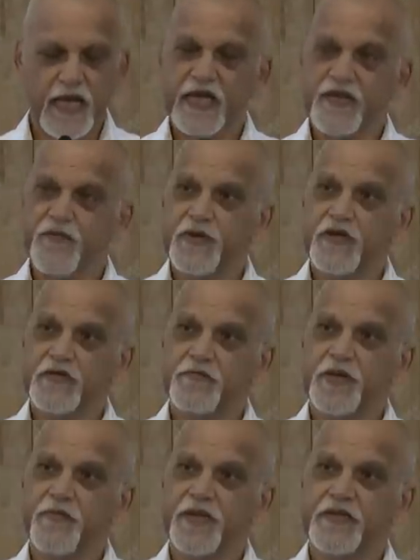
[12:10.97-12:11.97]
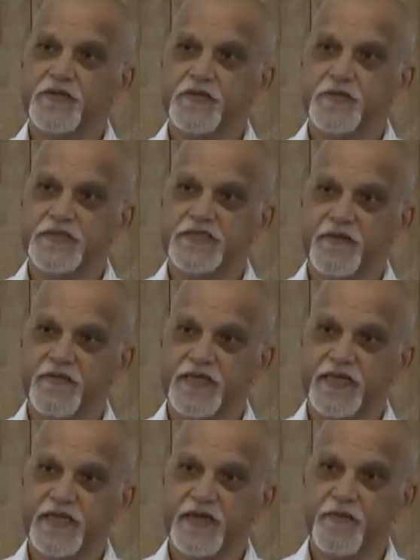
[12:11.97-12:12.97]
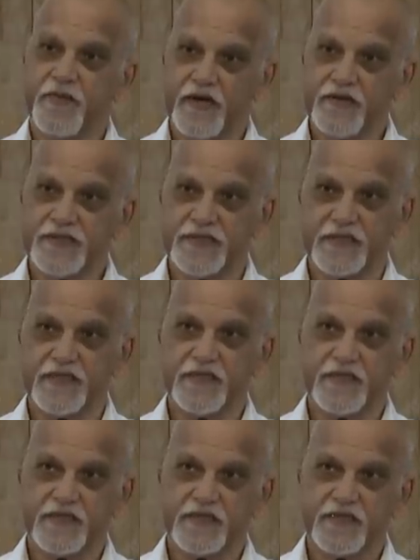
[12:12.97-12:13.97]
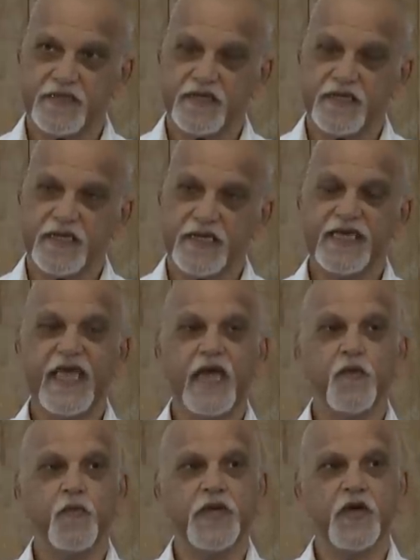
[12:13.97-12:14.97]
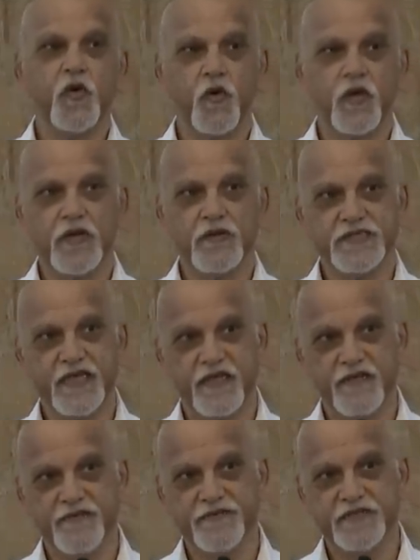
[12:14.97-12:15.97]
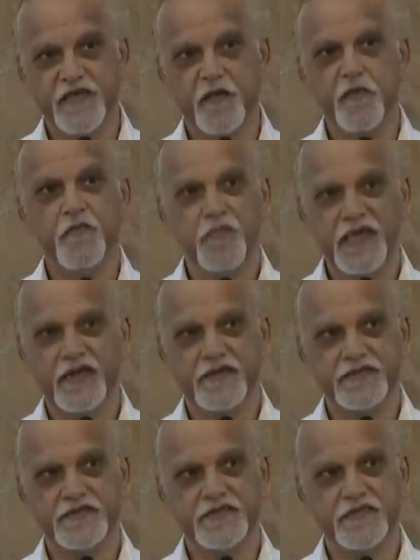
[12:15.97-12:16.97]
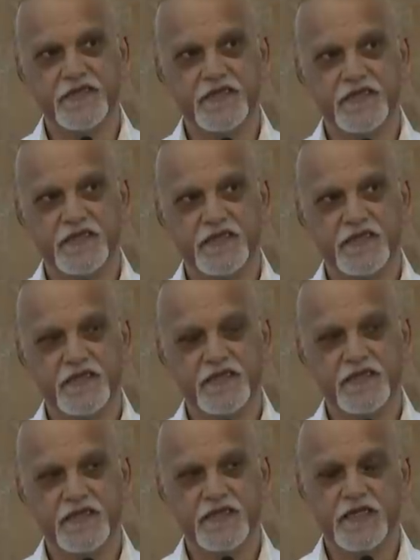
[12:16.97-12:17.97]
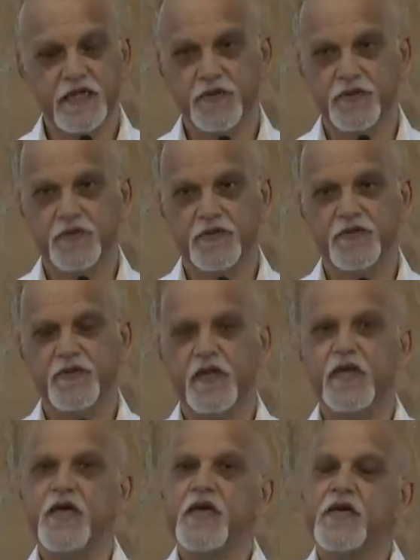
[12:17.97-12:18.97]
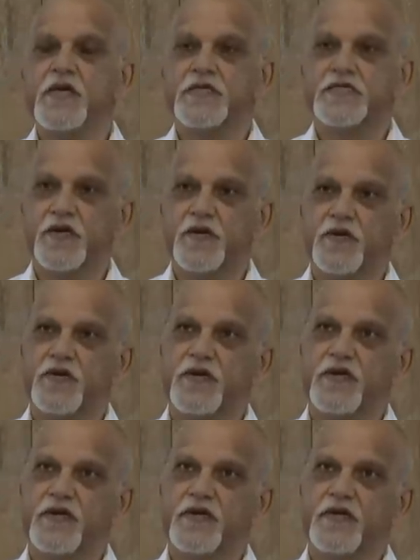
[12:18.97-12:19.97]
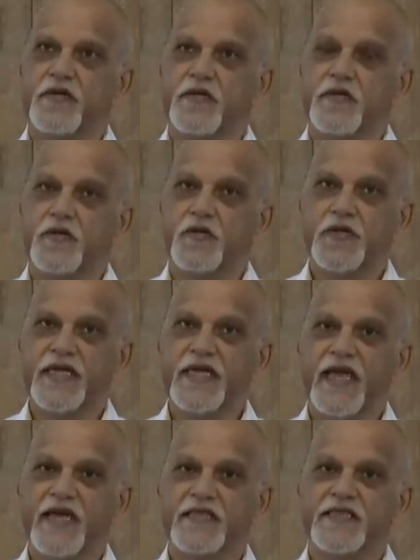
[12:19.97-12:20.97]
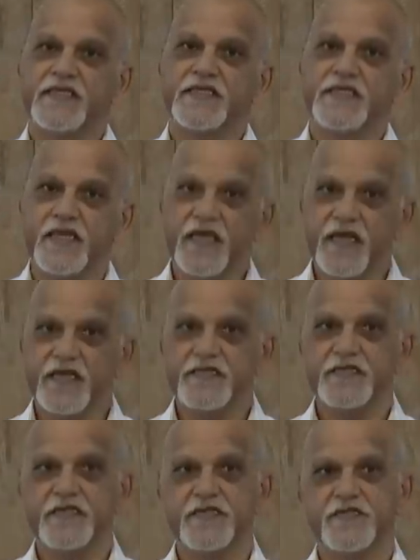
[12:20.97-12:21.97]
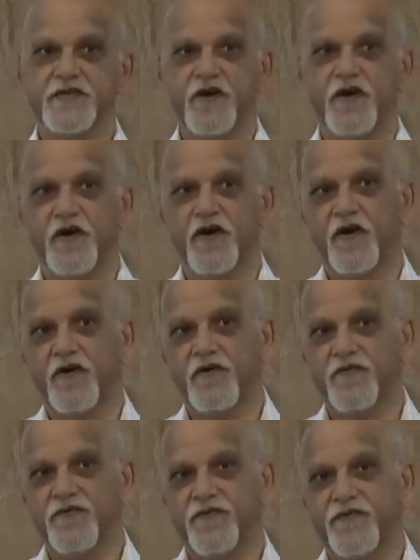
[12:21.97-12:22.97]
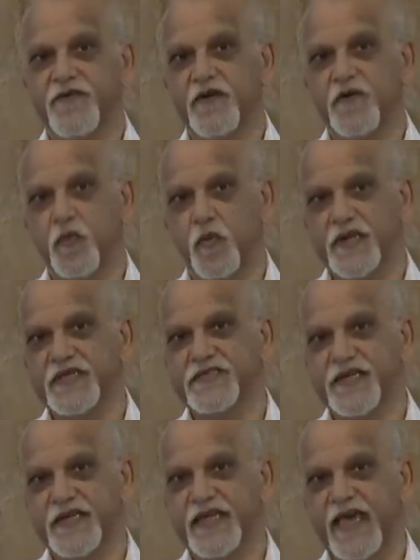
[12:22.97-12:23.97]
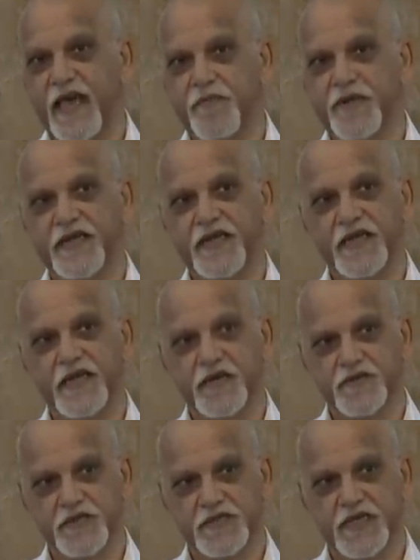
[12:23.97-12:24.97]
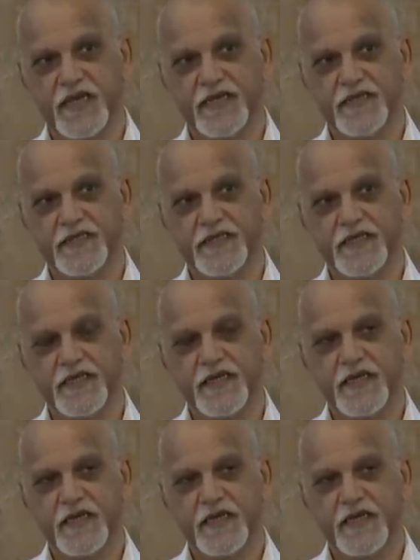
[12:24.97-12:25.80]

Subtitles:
And if we're not prepared to do something about it, can we call ourselves parents? No. So, looking at the seriousness of what is really happening in our society,